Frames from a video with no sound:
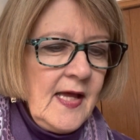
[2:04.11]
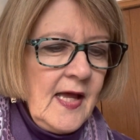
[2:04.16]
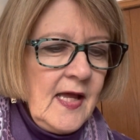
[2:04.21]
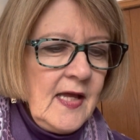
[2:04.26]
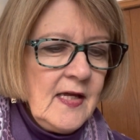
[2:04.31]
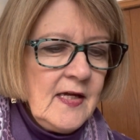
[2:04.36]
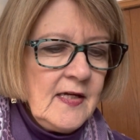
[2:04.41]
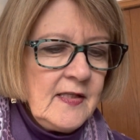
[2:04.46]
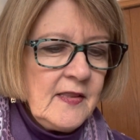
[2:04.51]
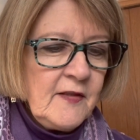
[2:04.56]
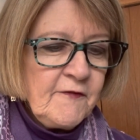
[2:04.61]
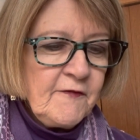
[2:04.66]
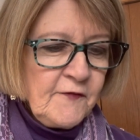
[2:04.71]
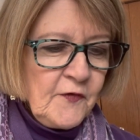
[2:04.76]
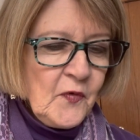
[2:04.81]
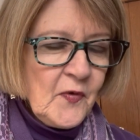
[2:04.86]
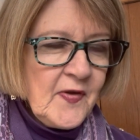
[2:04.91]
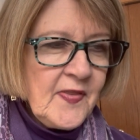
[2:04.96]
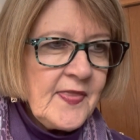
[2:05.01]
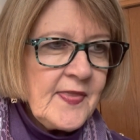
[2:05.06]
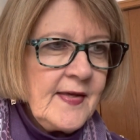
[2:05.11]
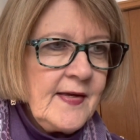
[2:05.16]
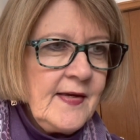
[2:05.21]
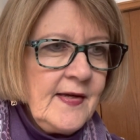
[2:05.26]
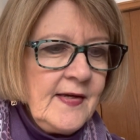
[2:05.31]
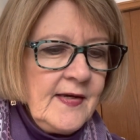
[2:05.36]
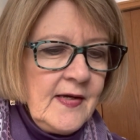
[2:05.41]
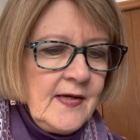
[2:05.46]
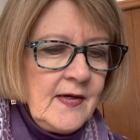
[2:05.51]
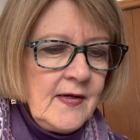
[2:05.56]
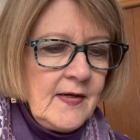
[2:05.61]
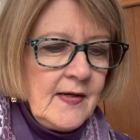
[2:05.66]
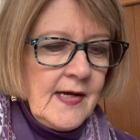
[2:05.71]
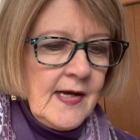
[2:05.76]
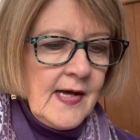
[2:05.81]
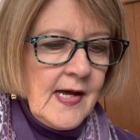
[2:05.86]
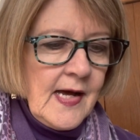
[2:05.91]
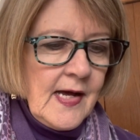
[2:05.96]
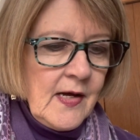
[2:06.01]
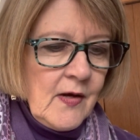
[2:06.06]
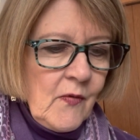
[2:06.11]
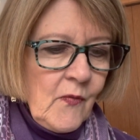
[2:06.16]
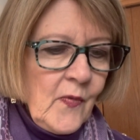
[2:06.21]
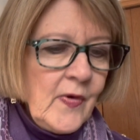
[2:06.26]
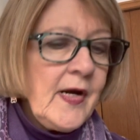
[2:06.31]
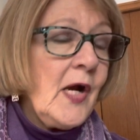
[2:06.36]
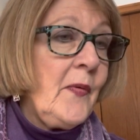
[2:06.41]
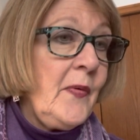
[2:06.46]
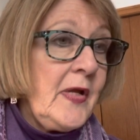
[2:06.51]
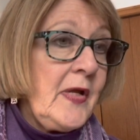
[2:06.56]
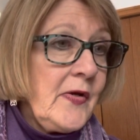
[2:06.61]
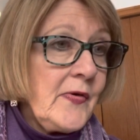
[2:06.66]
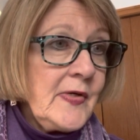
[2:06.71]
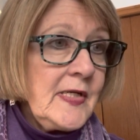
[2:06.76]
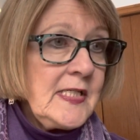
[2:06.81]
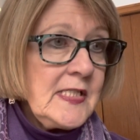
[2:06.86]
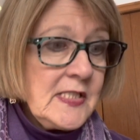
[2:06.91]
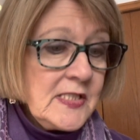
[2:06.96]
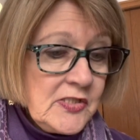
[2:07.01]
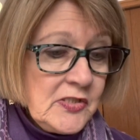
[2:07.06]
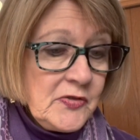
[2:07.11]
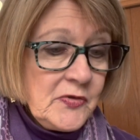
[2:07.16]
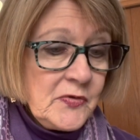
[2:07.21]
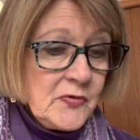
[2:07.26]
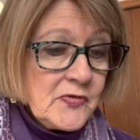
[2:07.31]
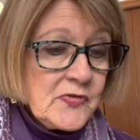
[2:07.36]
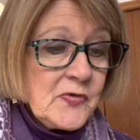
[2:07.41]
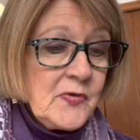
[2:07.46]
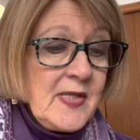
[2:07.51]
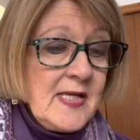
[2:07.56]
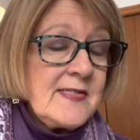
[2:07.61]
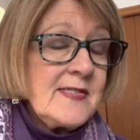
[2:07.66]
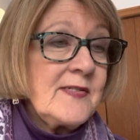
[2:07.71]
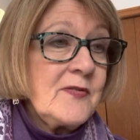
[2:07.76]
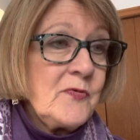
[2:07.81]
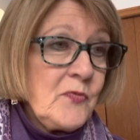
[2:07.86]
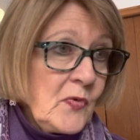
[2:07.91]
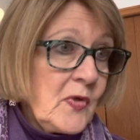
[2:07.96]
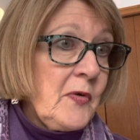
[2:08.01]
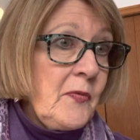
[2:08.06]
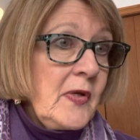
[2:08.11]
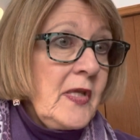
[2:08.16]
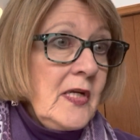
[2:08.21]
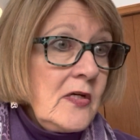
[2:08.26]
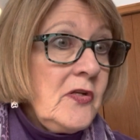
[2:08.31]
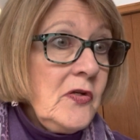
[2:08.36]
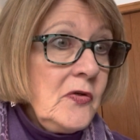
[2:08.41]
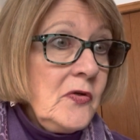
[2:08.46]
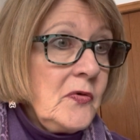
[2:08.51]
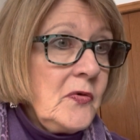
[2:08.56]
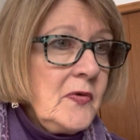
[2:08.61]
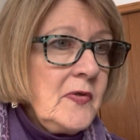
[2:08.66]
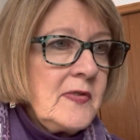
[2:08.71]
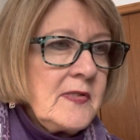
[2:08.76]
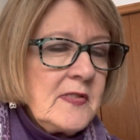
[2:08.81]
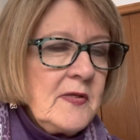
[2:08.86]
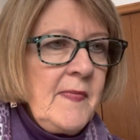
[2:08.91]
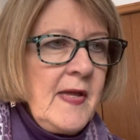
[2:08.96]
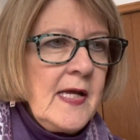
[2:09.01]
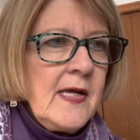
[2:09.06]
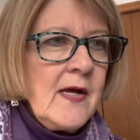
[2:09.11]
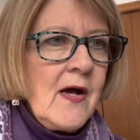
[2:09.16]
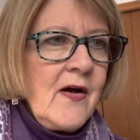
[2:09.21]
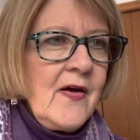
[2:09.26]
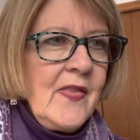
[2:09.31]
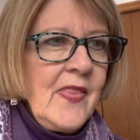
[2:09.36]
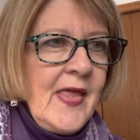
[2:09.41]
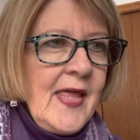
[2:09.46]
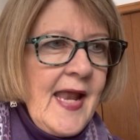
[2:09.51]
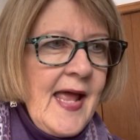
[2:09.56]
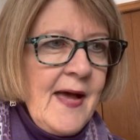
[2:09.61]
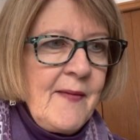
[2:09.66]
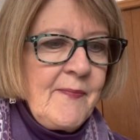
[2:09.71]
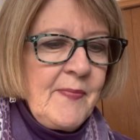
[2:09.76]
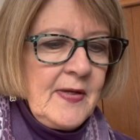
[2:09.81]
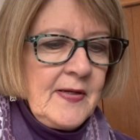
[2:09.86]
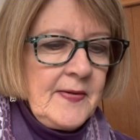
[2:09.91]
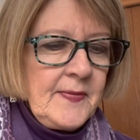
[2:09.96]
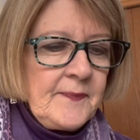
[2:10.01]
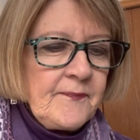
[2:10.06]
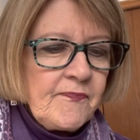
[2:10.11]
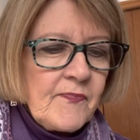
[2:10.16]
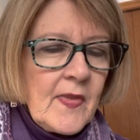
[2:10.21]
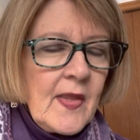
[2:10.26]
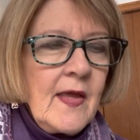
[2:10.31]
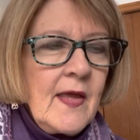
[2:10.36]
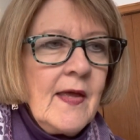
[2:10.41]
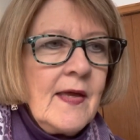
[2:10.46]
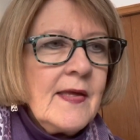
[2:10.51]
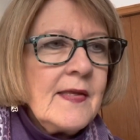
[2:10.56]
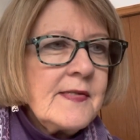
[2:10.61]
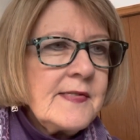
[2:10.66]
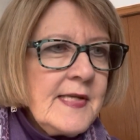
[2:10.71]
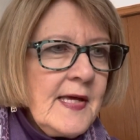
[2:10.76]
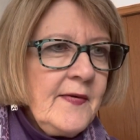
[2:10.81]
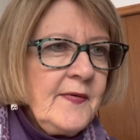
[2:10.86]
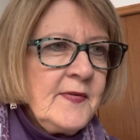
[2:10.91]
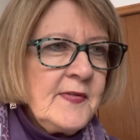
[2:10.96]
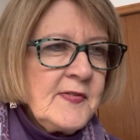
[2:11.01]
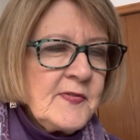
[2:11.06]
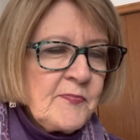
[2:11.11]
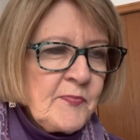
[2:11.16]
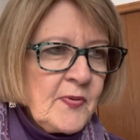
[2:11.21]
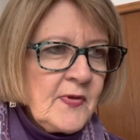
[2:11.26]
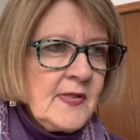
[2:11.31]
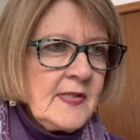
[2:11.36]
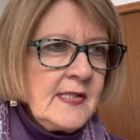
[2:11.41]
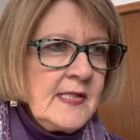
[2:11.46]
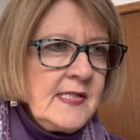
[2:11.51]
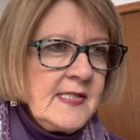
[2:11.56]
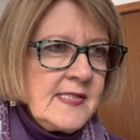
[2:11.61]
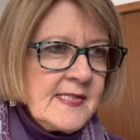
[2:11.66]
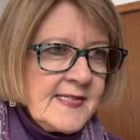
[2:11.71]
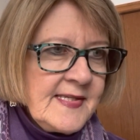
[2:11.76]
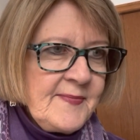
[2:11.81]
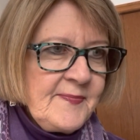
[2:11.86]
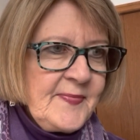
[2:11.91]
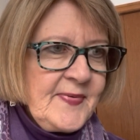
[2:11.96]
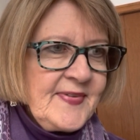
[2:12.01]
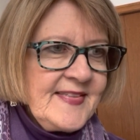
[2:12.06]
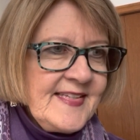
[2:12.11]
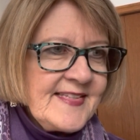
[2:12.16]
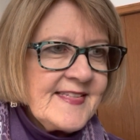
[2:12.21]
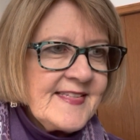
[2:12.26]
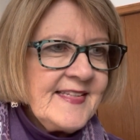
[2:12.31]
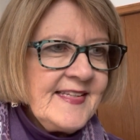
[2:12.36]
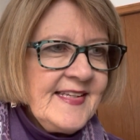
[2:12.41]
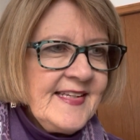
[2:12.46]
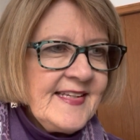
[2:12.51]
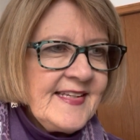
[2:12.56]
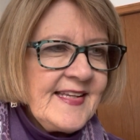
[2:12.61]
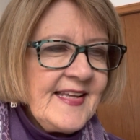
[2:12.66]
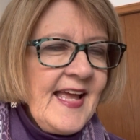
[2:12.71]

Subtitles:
And the fourth, what are we going to do? So that's what are we going to do to make all that happen? Sounds pretty simple, doesn't it?